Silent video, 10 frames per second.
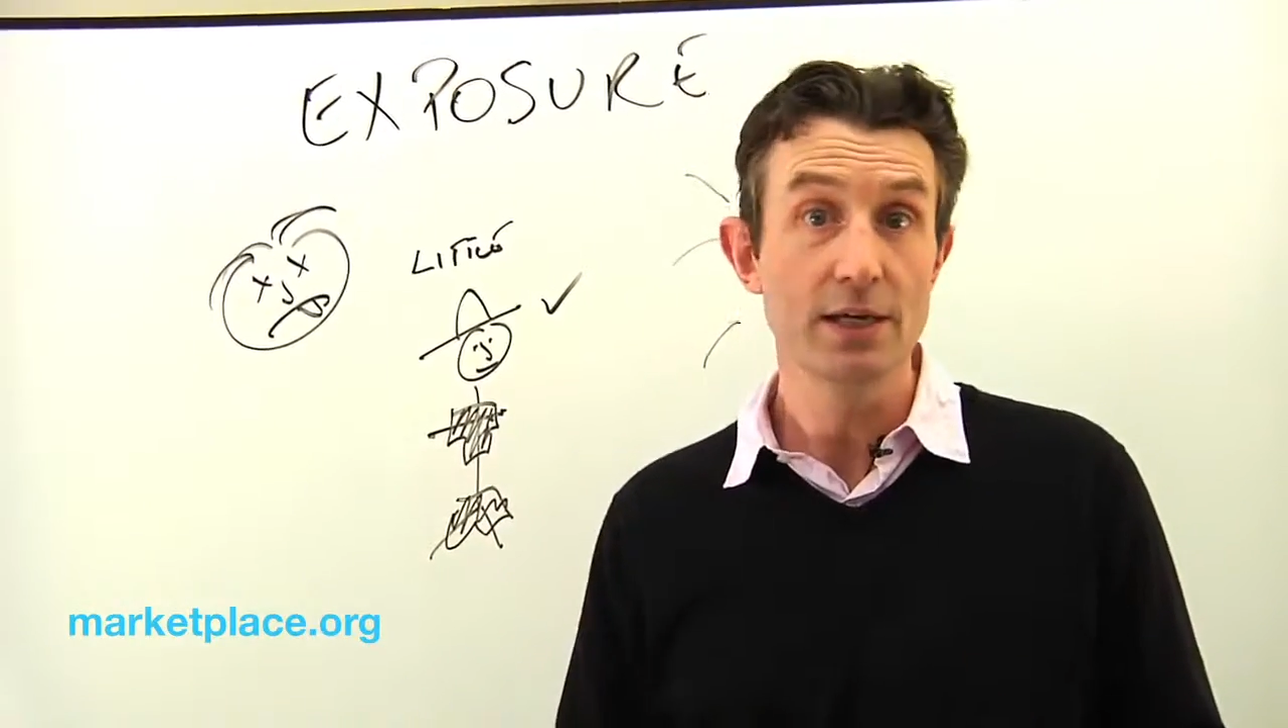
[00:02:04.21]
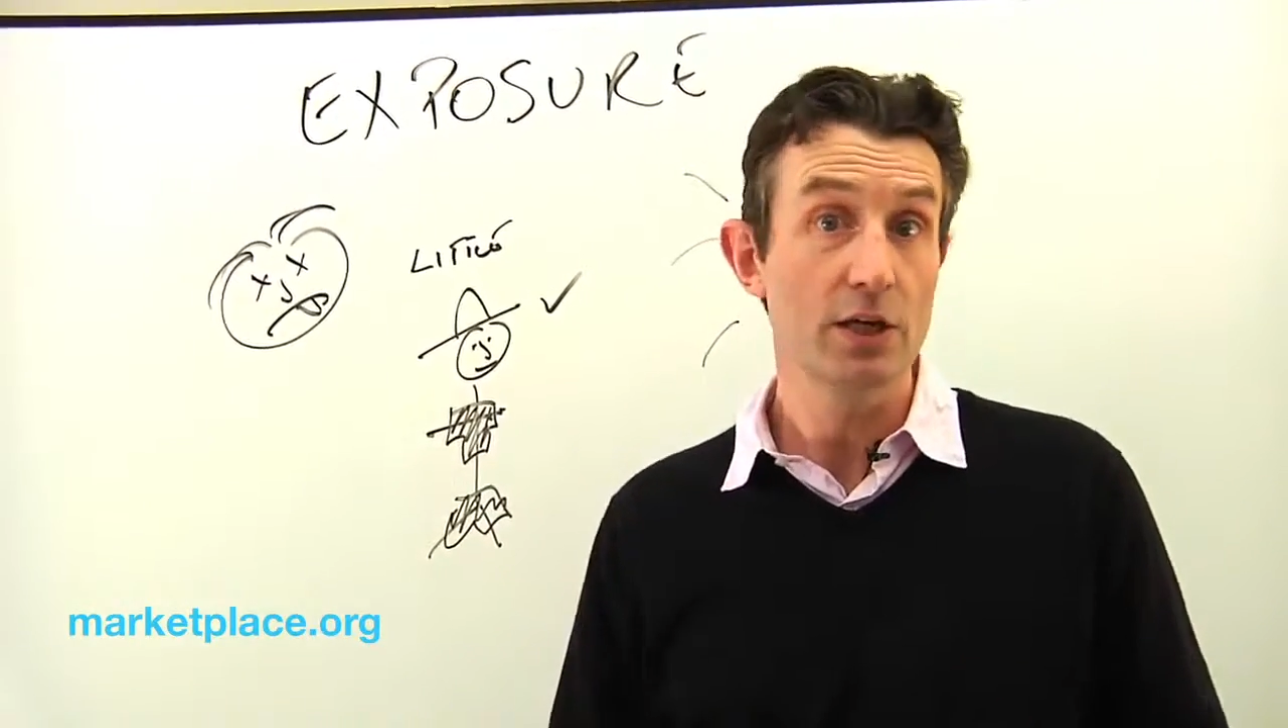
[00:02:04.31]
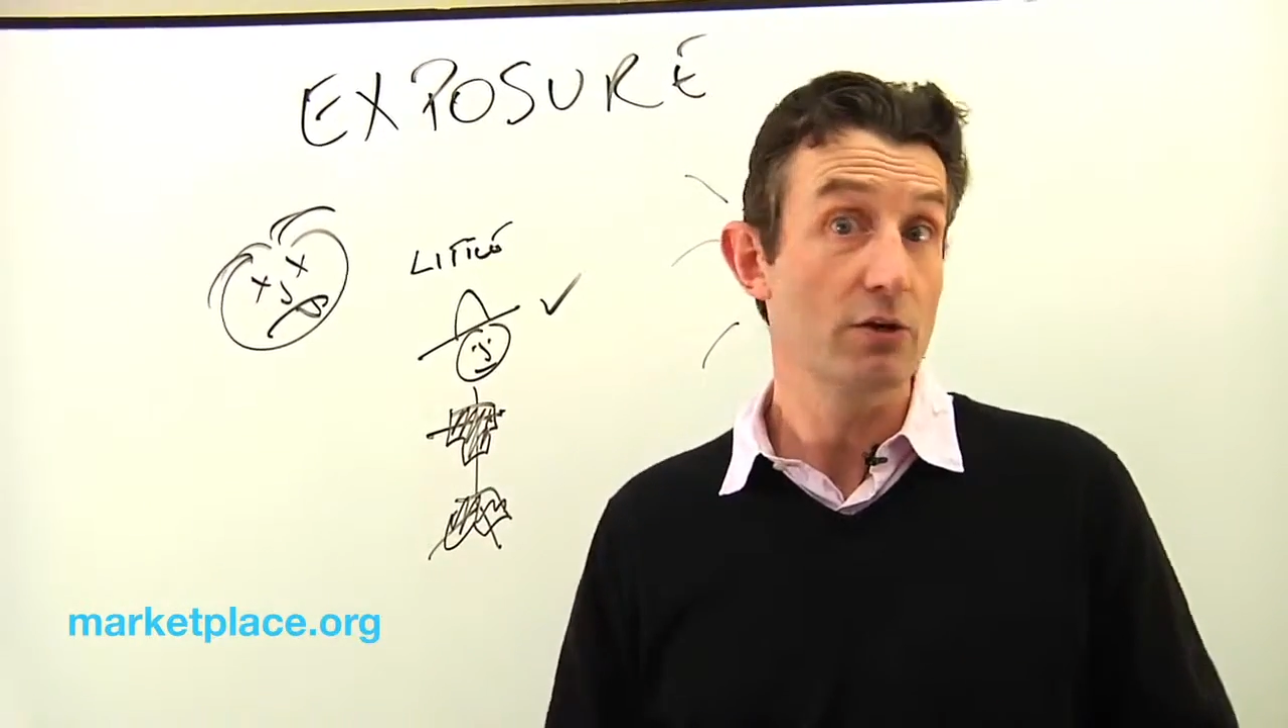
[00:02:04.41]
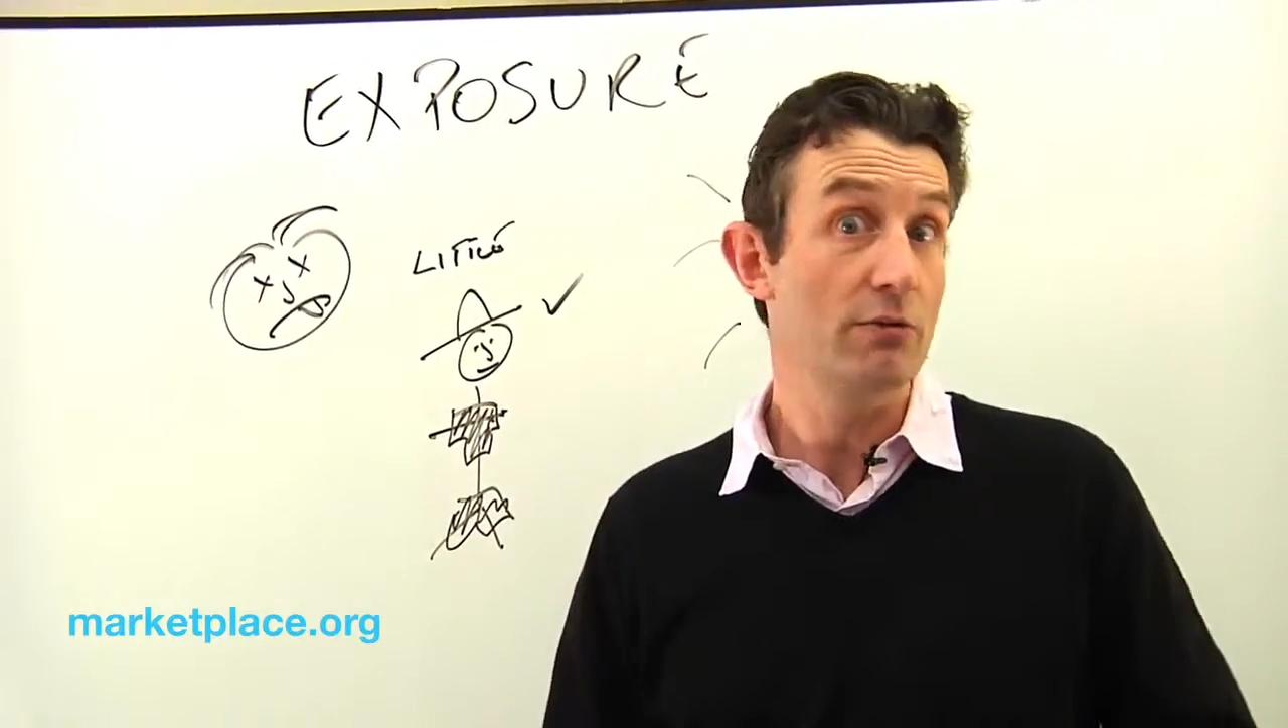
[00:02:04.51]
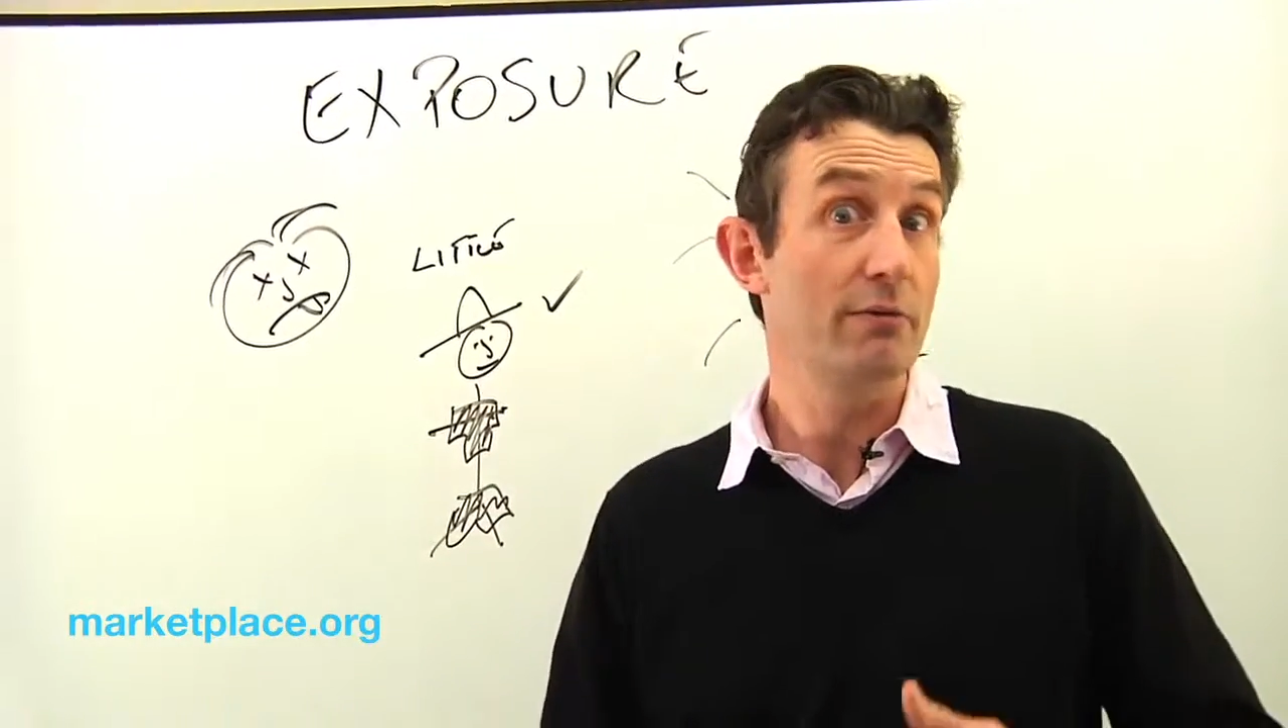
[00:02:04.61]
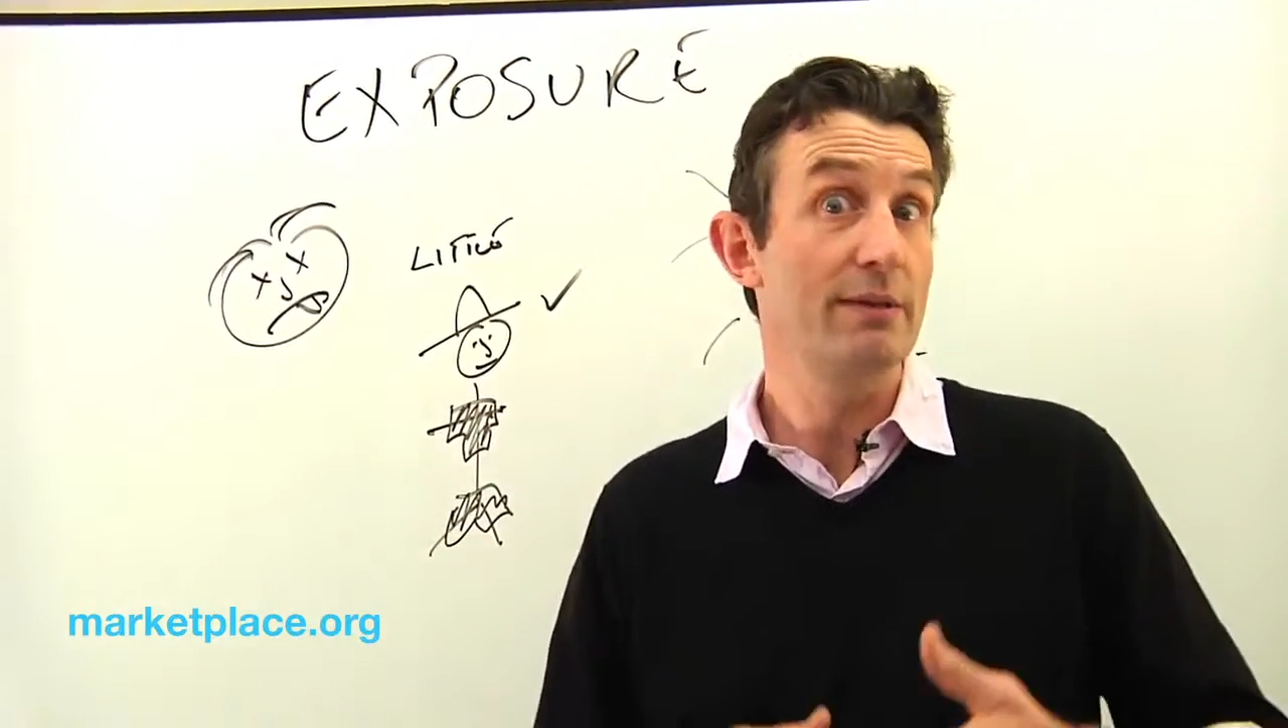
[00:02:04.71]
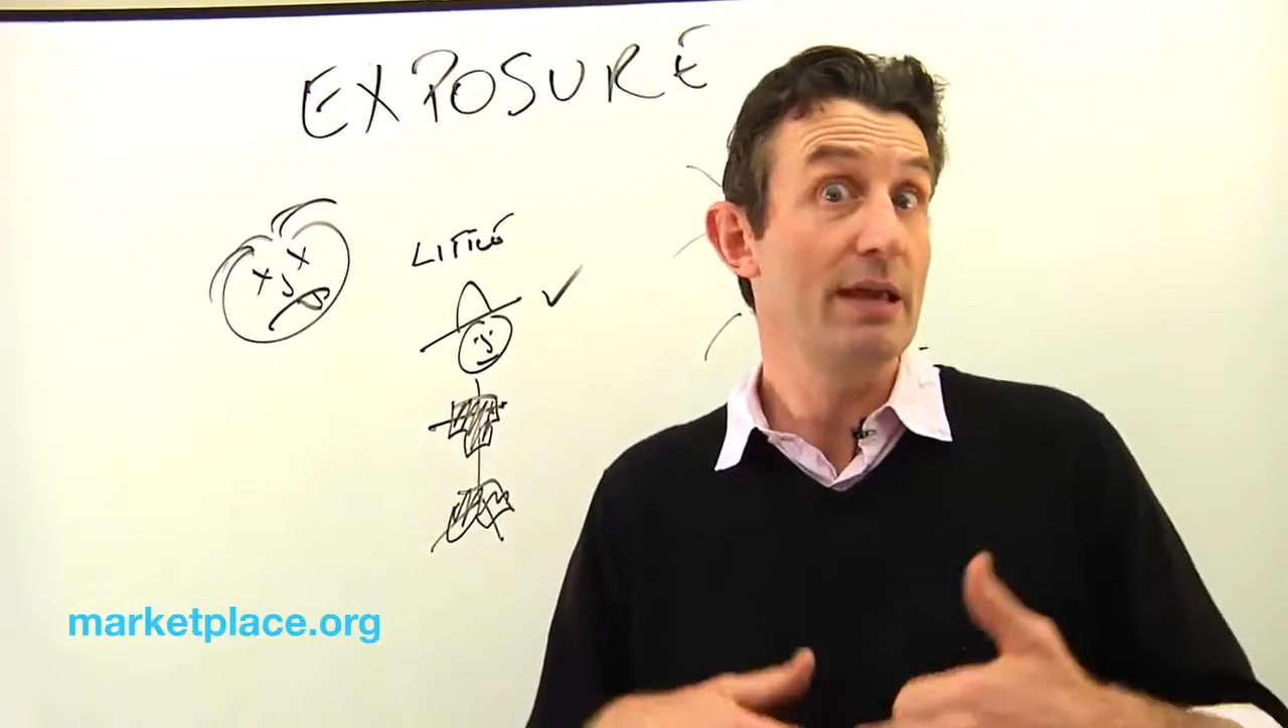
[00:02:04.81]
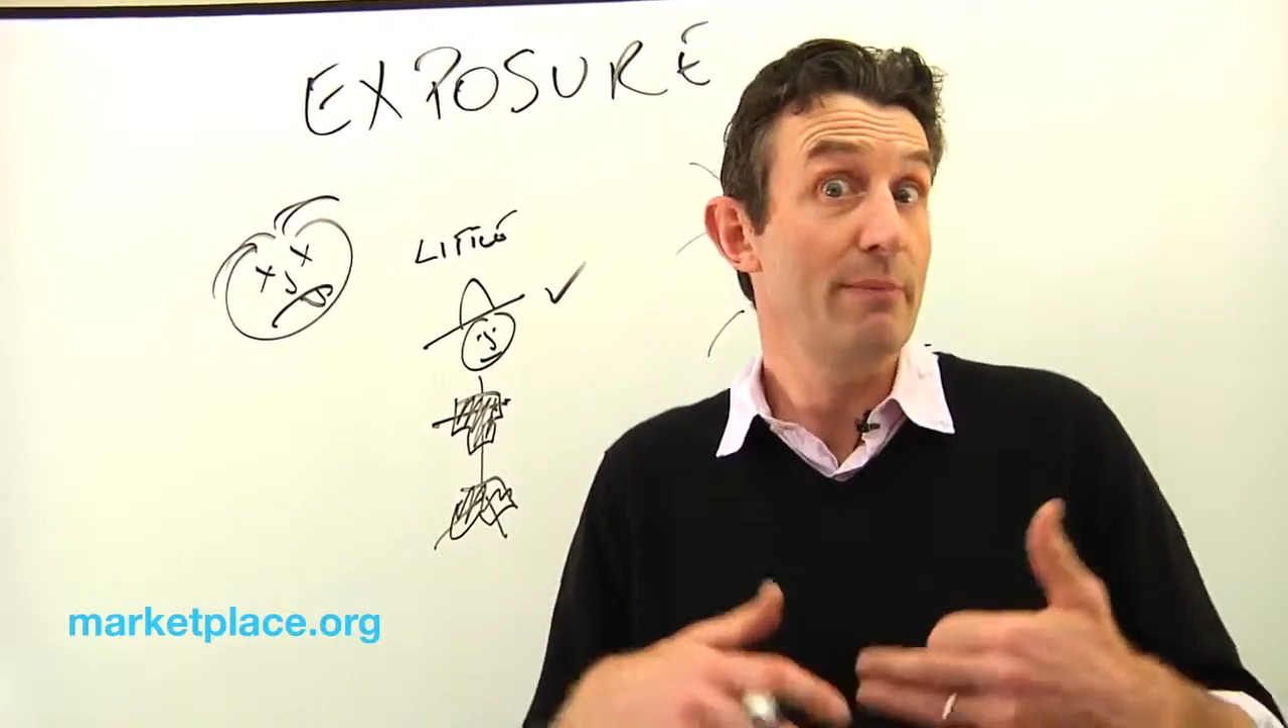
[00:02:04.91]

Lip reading: there